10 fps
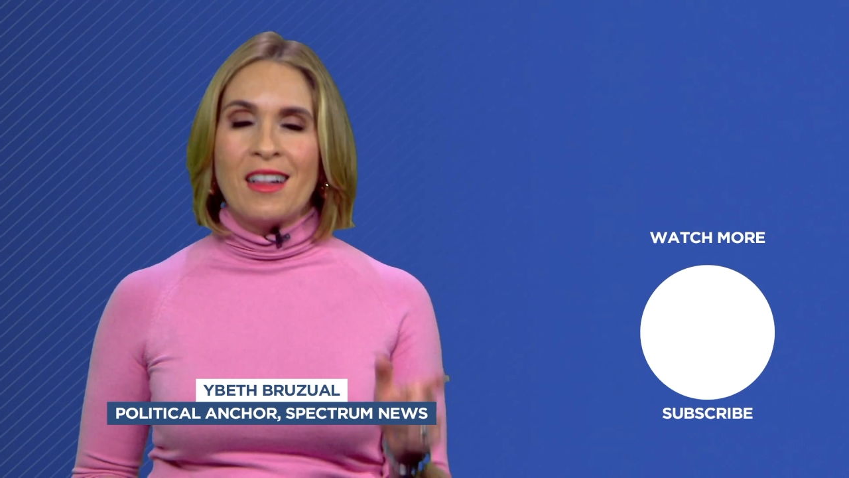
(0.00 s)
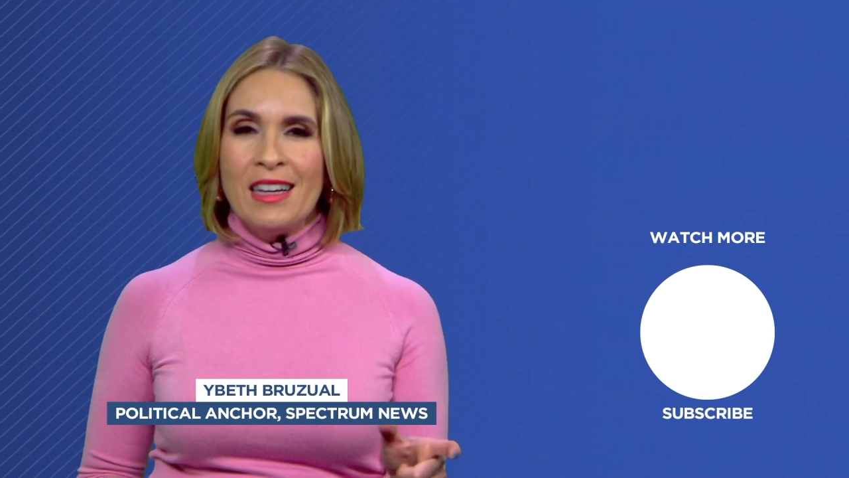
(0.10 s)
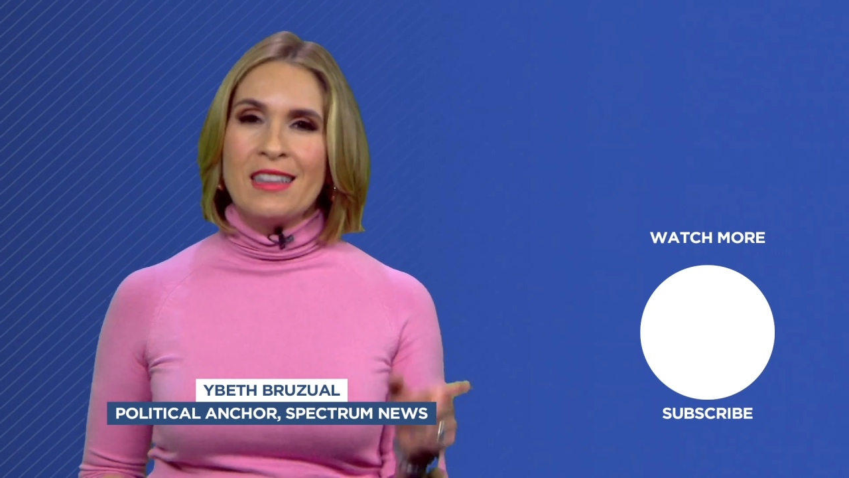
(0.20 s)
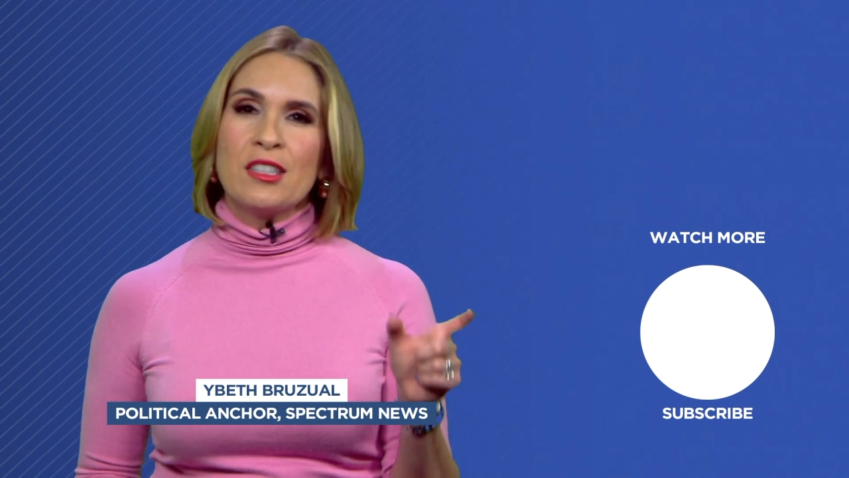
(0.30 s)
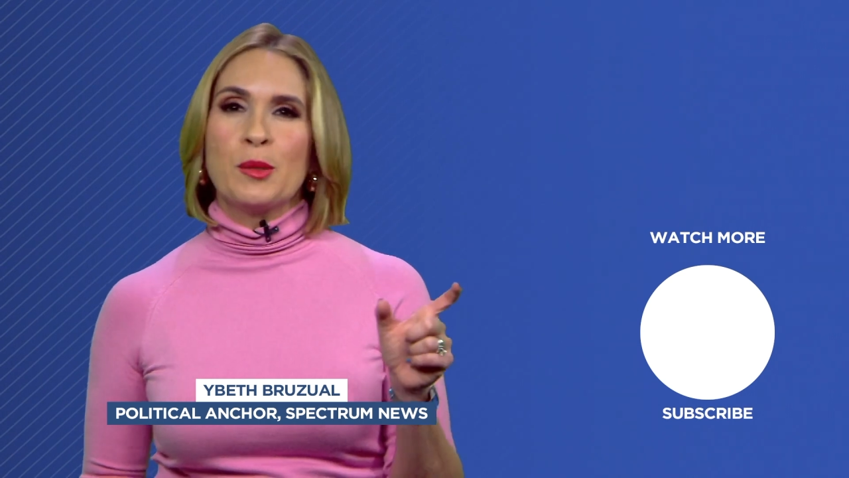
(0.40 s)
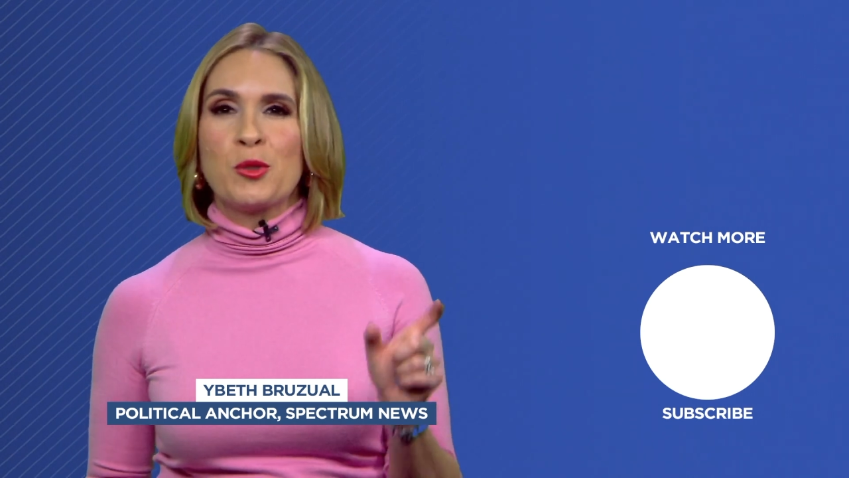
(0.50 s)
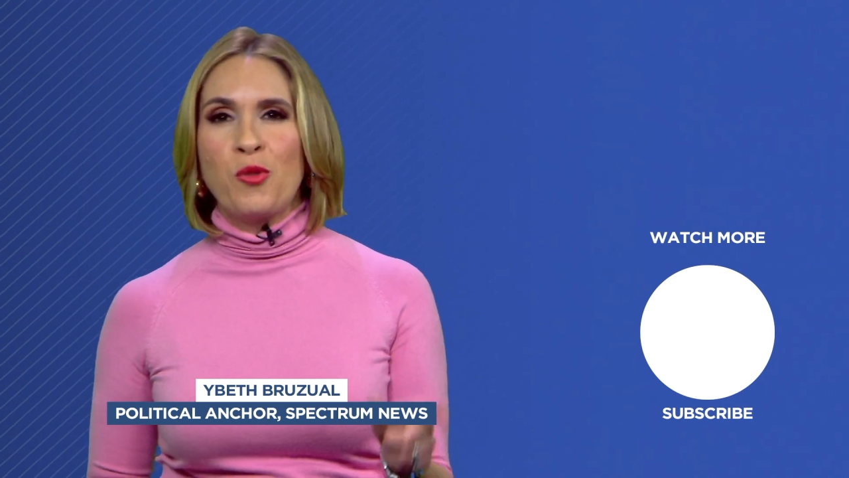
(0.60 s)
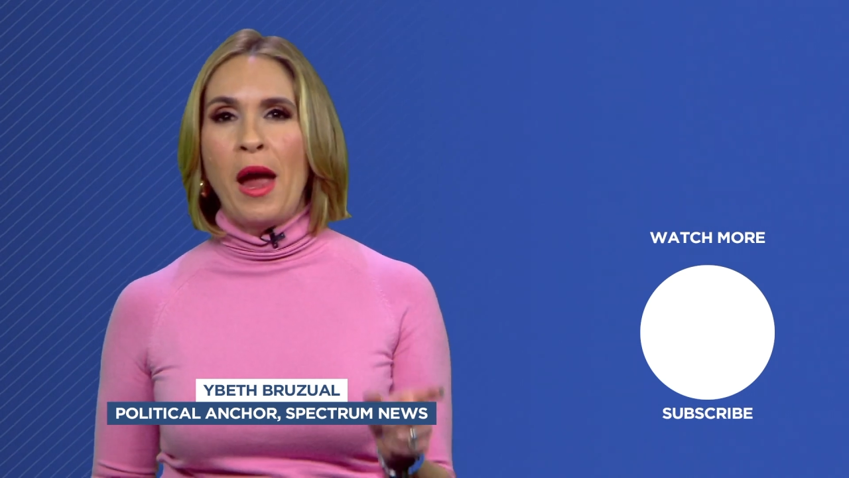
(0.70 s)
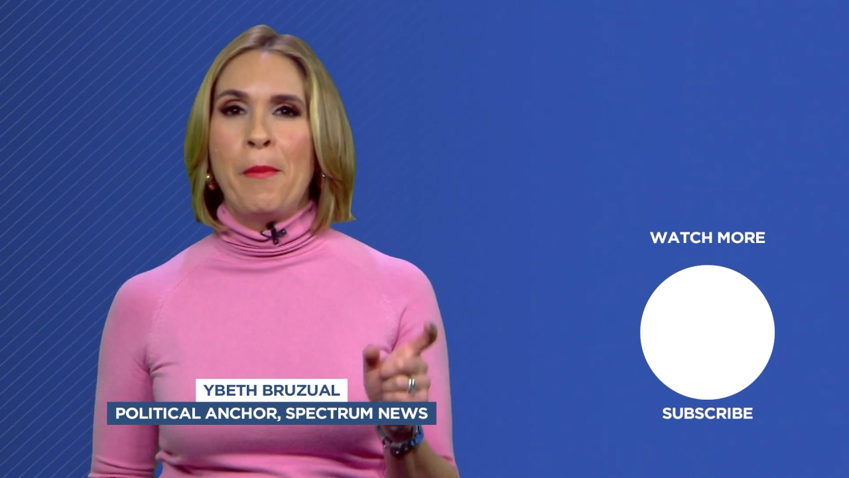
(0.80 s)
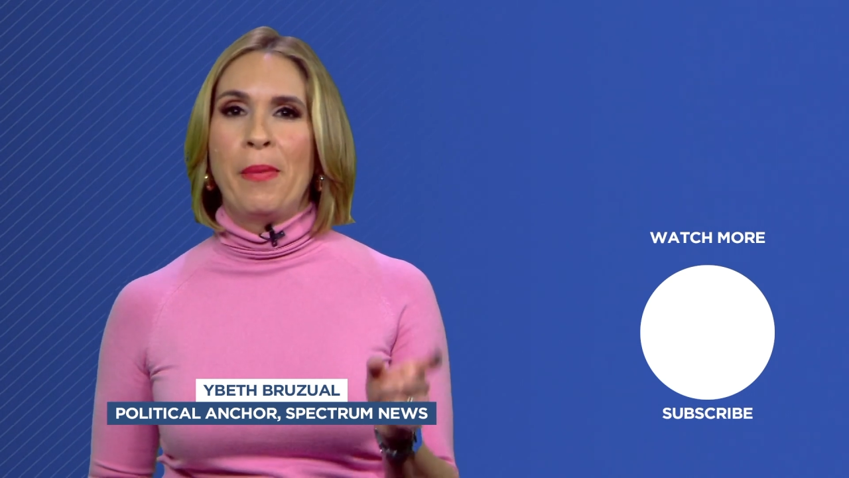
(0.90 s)
And click
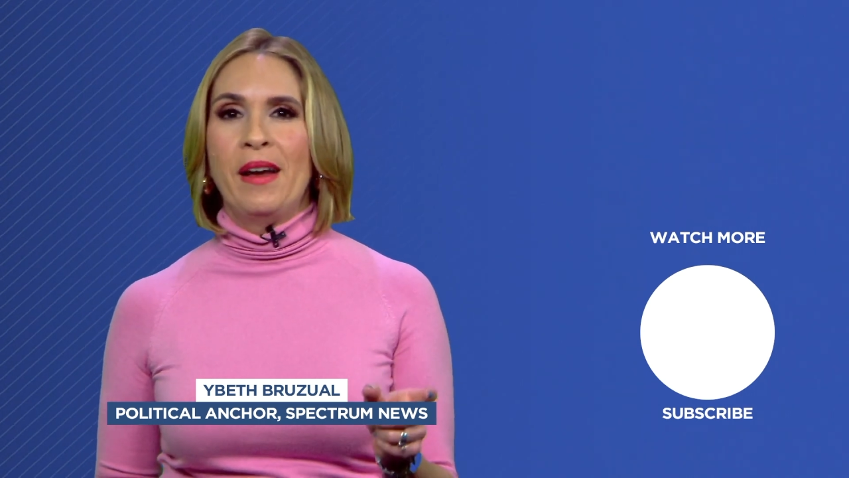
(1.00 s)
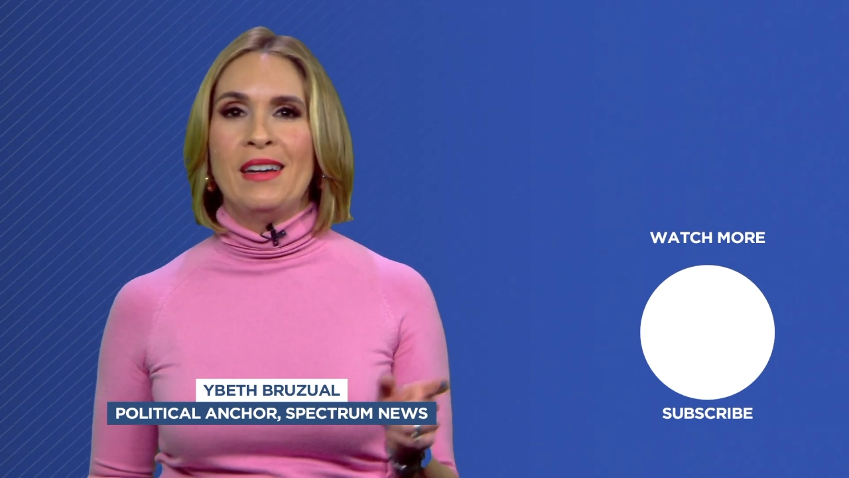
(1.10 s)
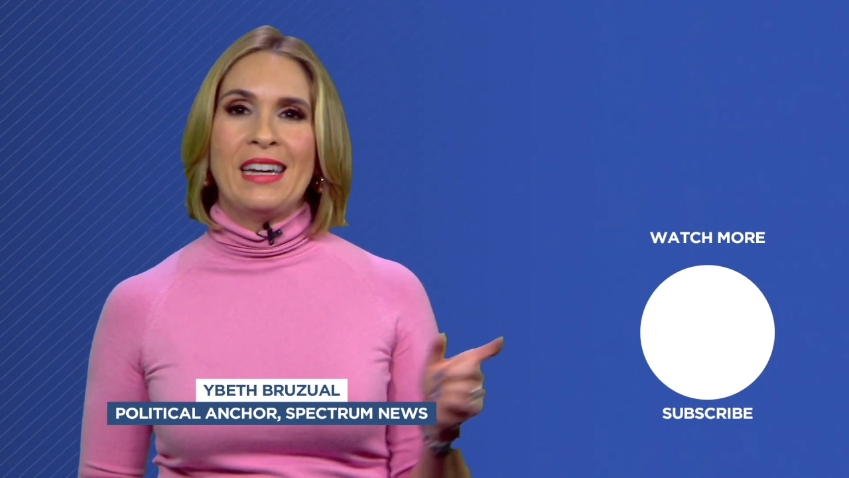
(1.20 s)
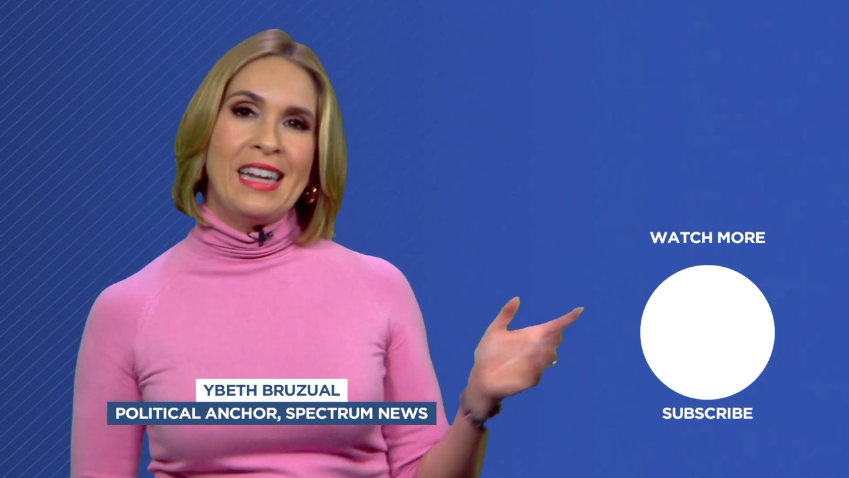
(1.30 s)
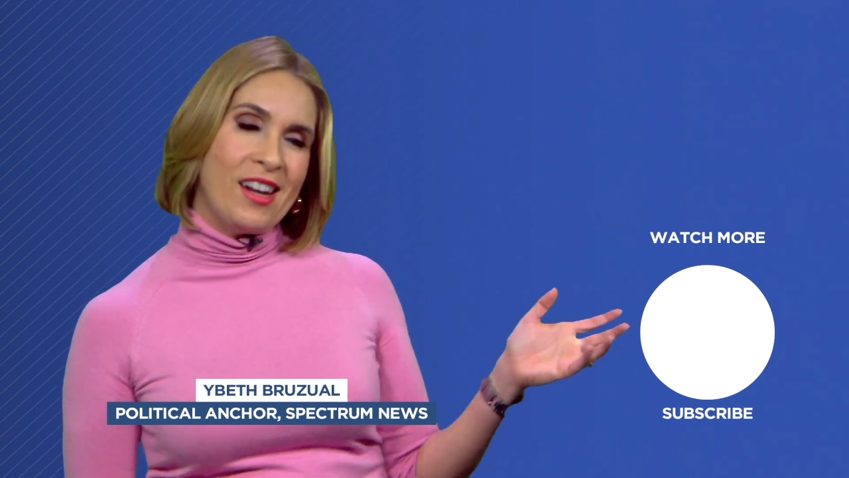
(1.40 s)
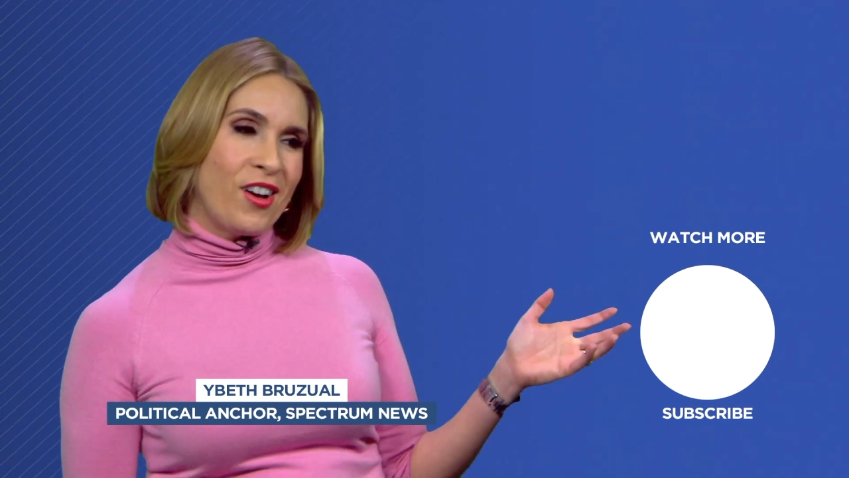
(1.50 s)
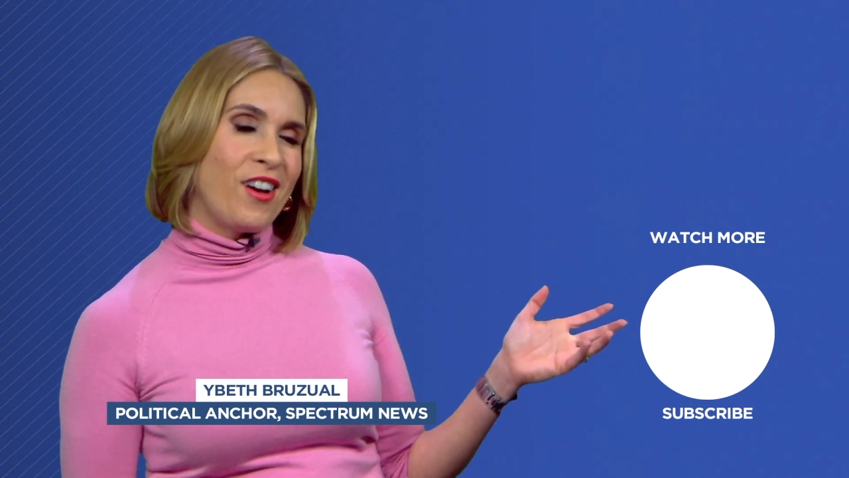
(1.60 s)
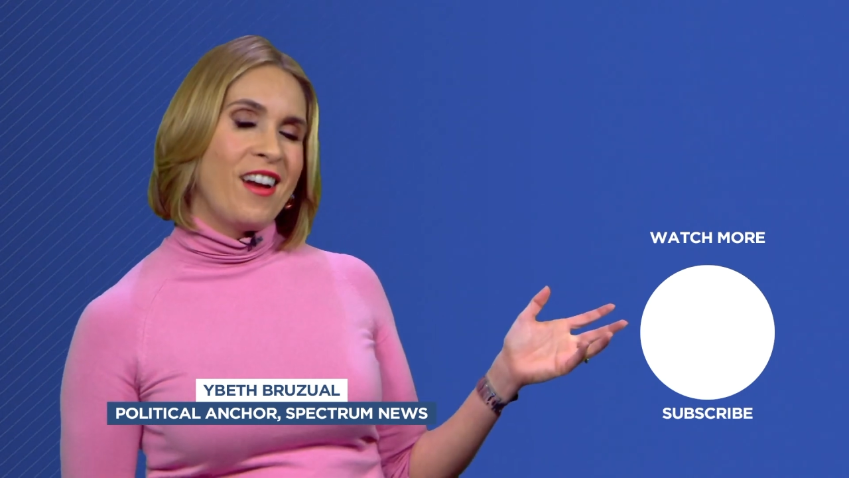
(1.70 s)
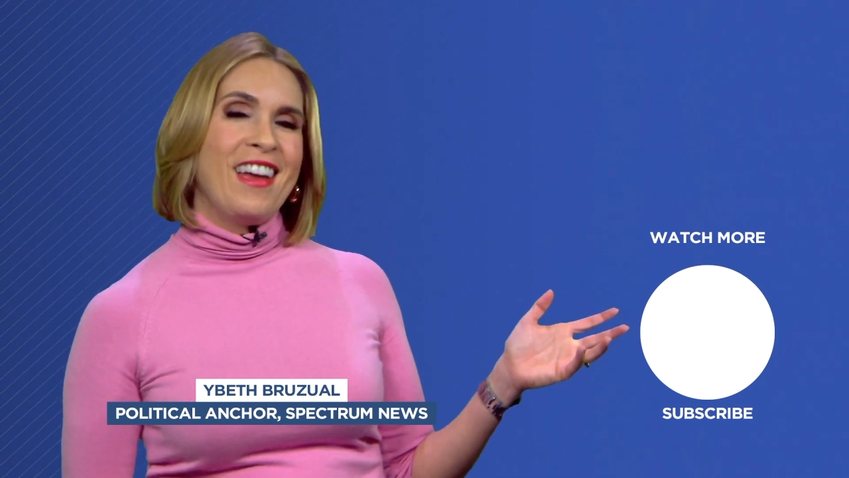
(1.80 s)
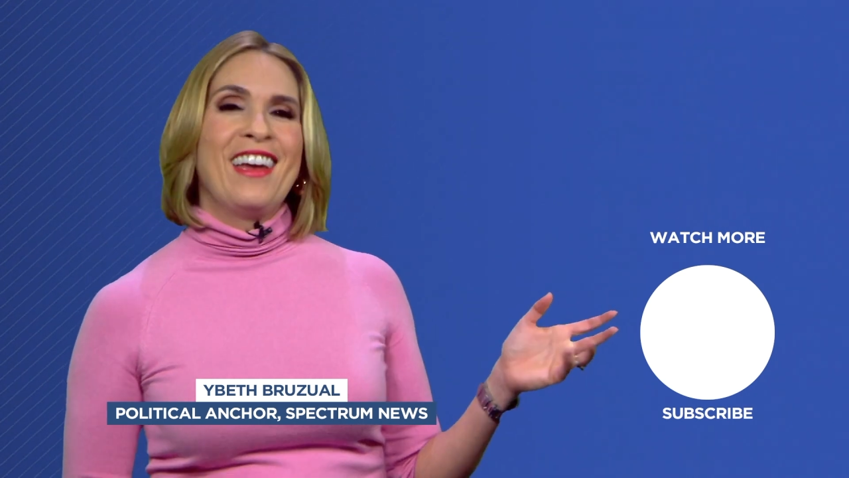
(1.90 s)
the subscribe button
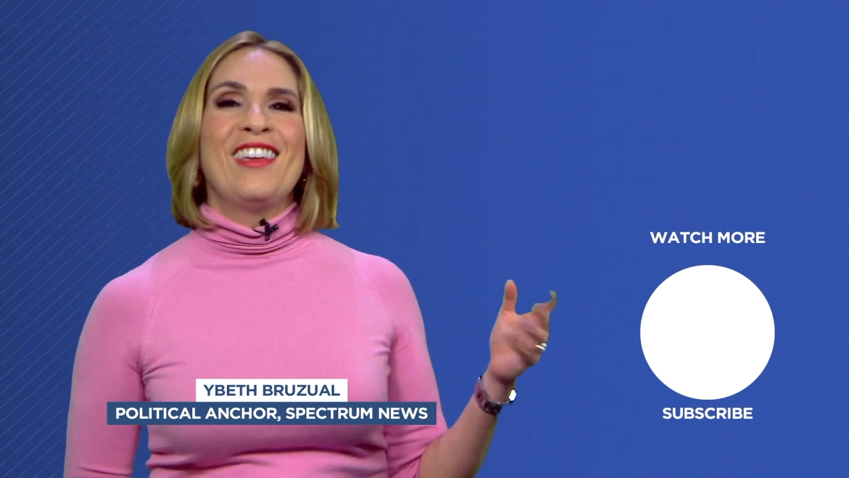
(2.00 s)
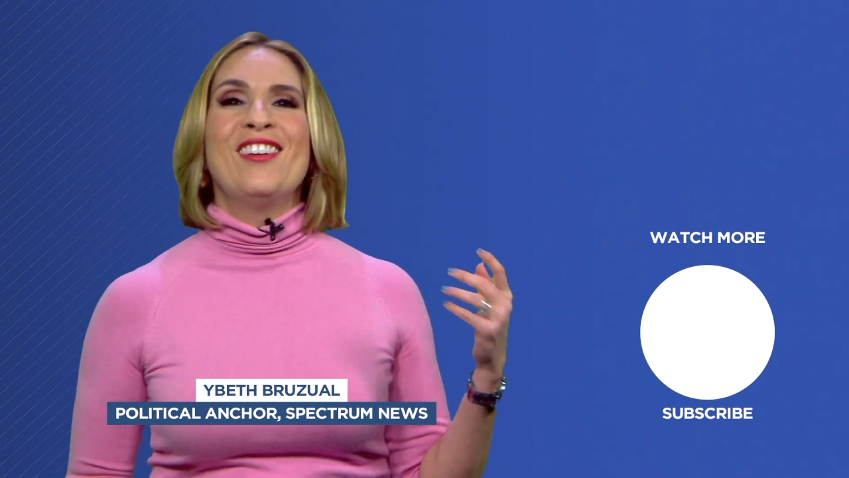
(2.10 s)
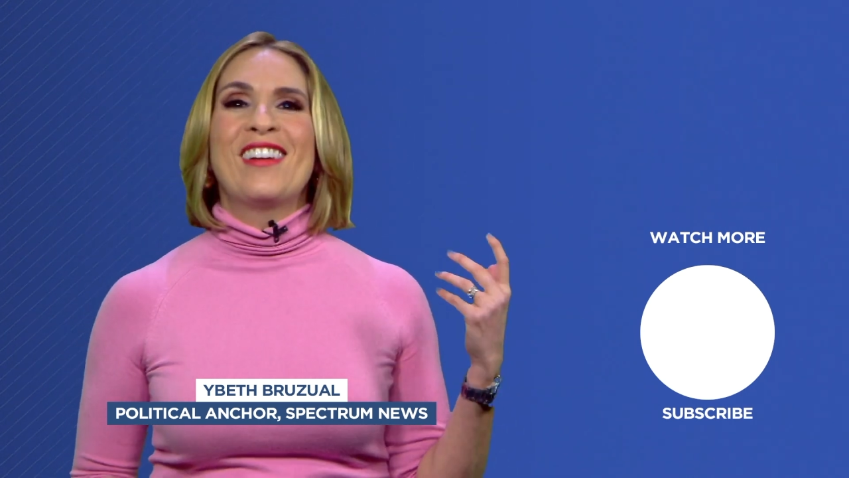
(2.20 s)
here.